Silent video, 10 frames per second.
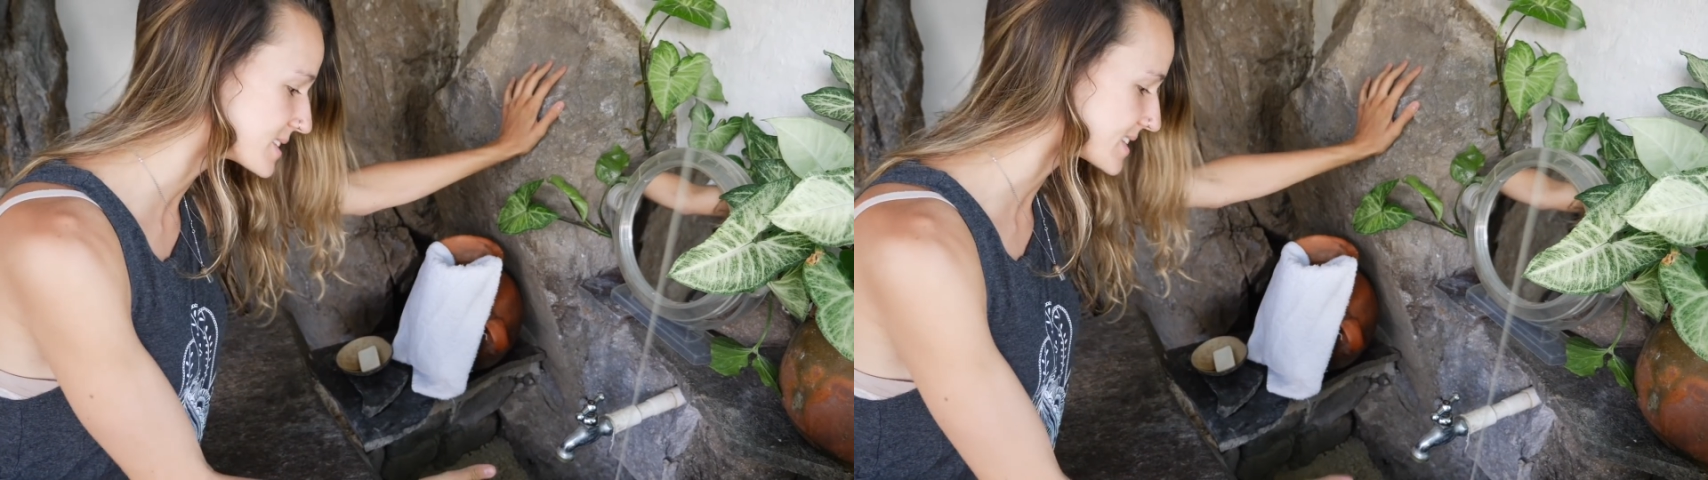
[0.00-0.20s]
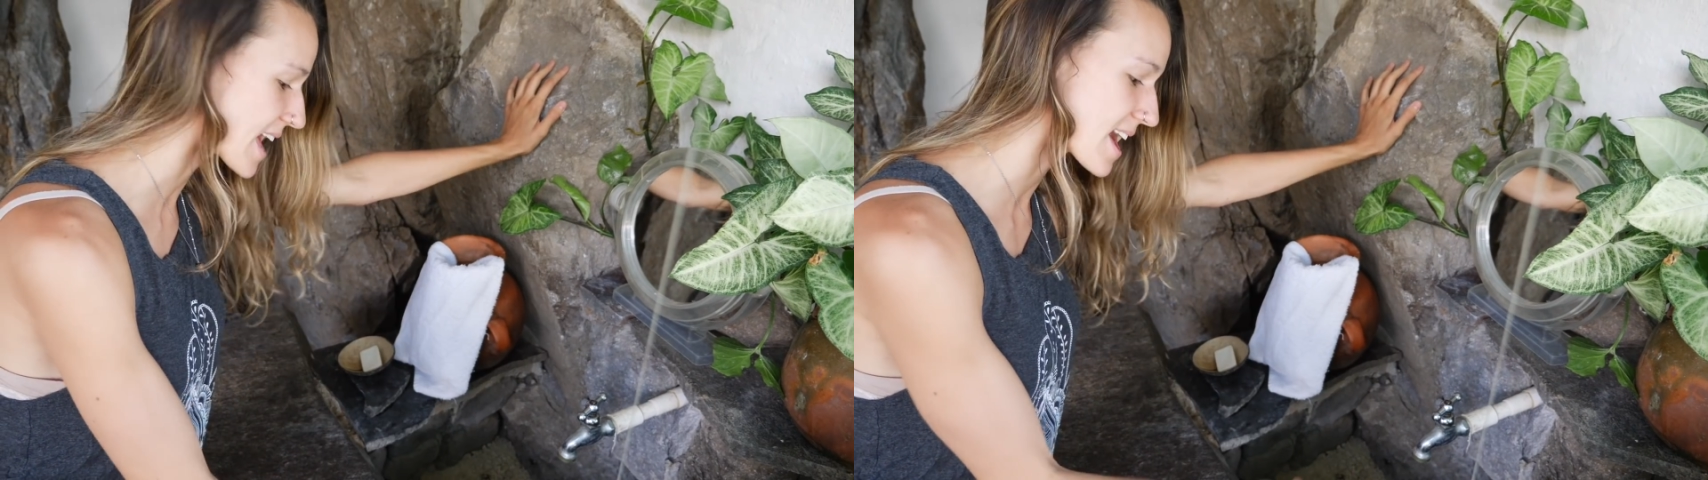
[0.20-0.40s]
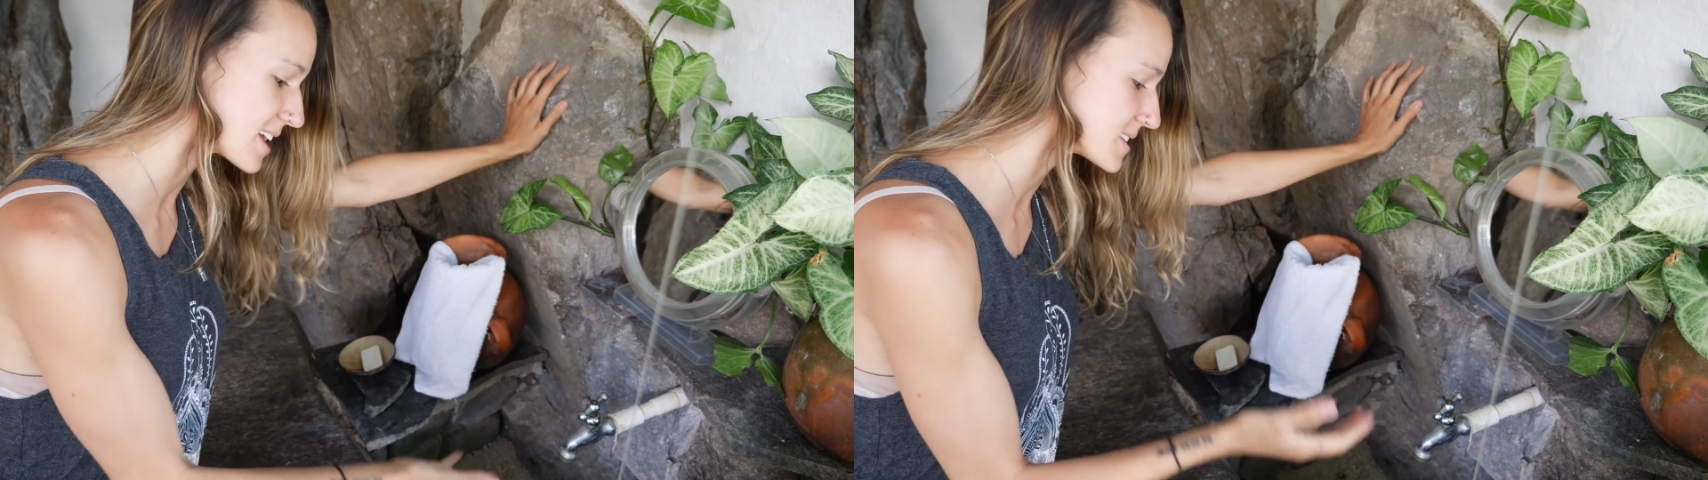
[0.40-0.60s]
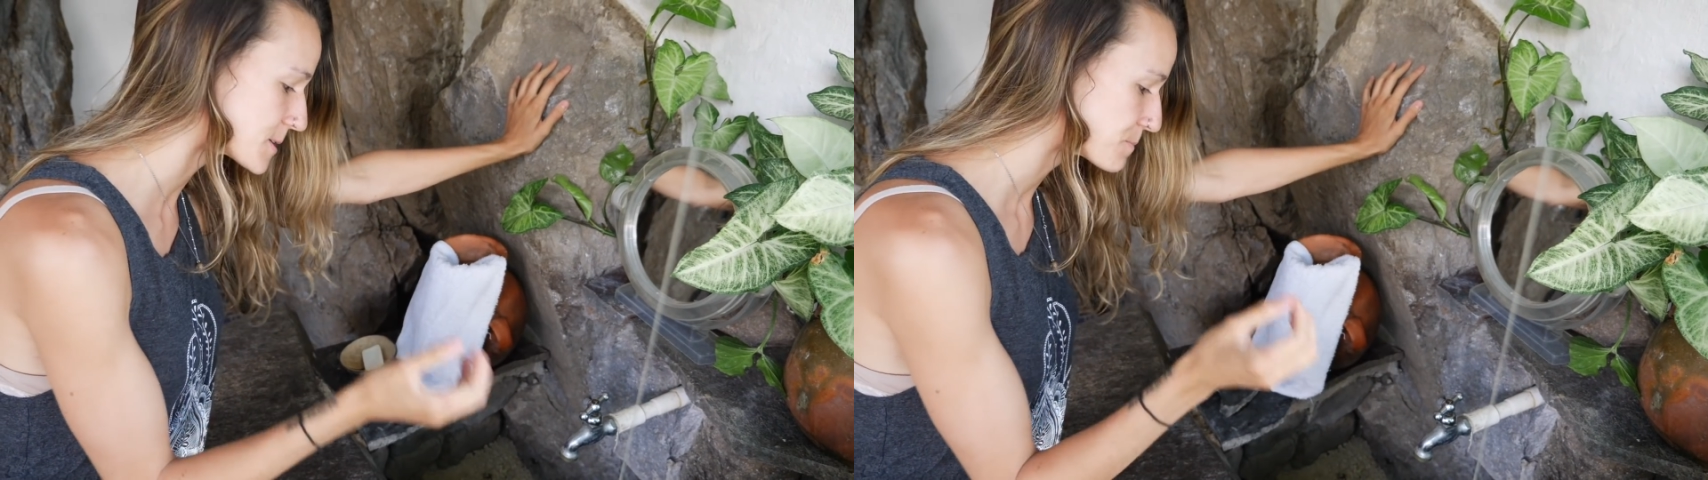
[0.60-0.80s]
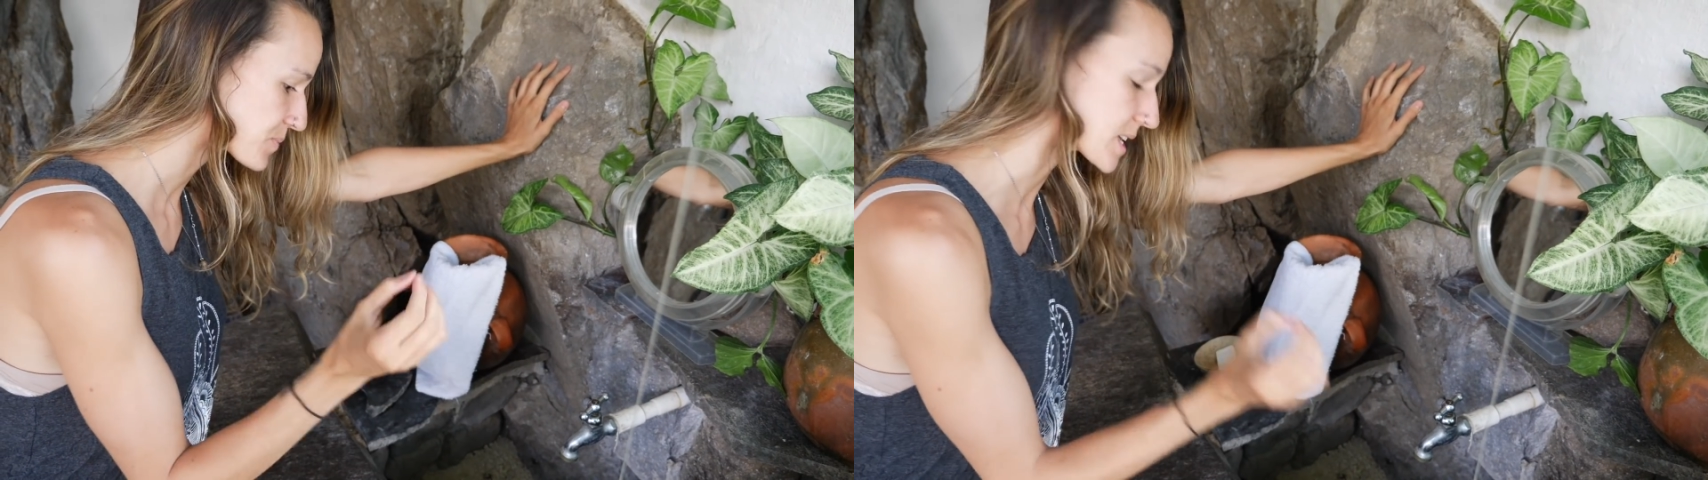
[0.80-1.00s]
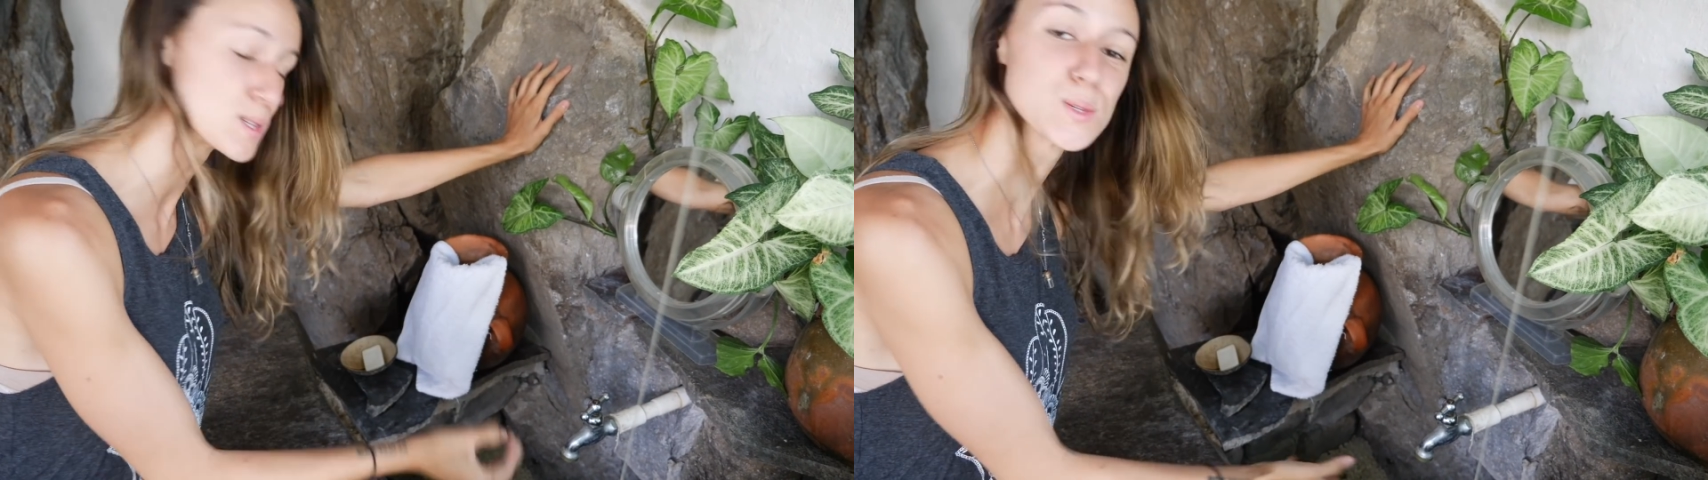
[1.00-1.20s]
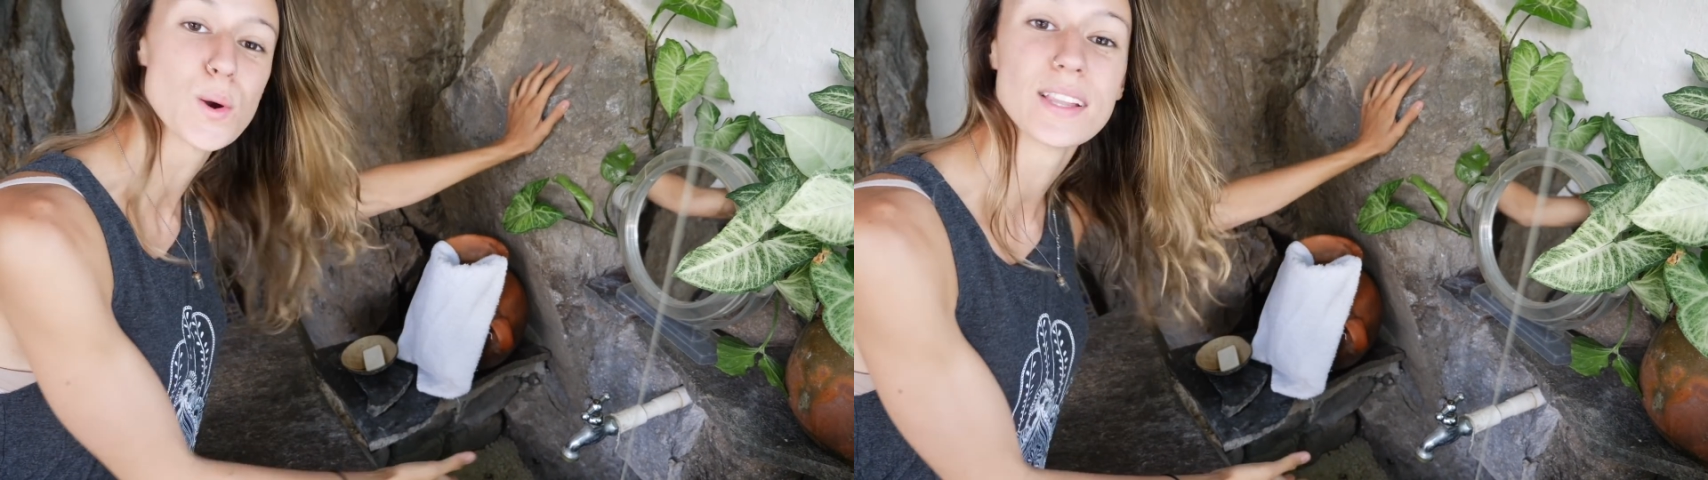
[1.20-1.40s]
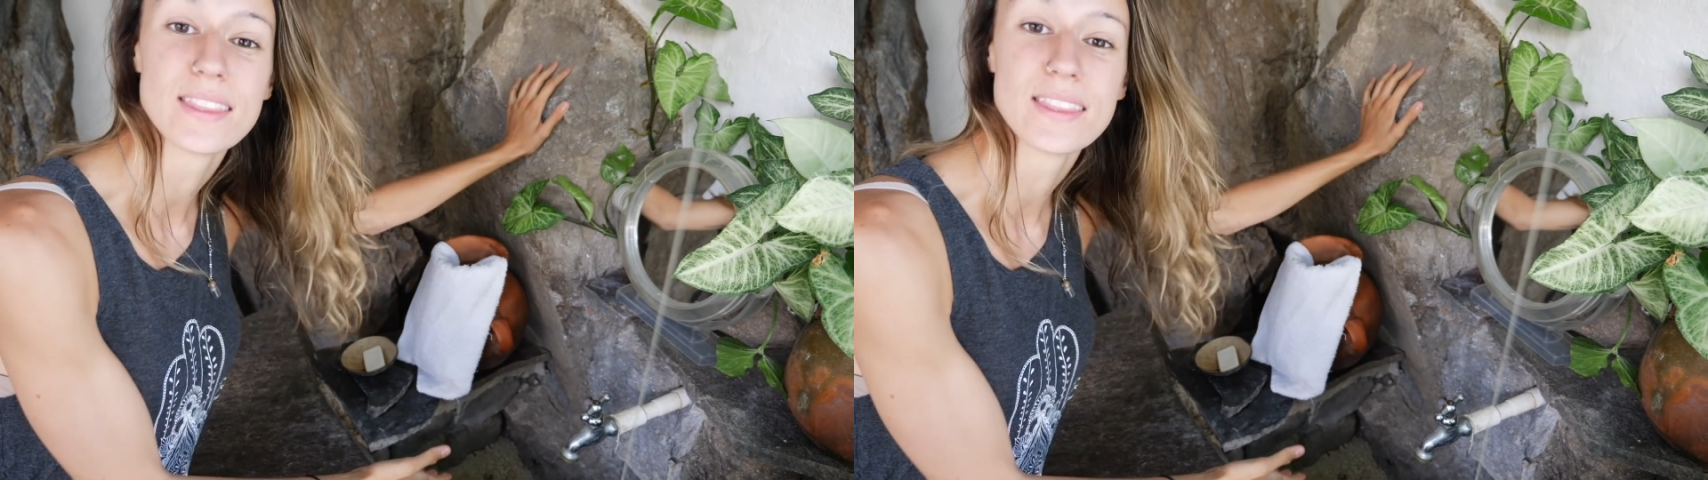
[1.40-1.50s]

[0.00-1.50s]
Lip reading: sand and soil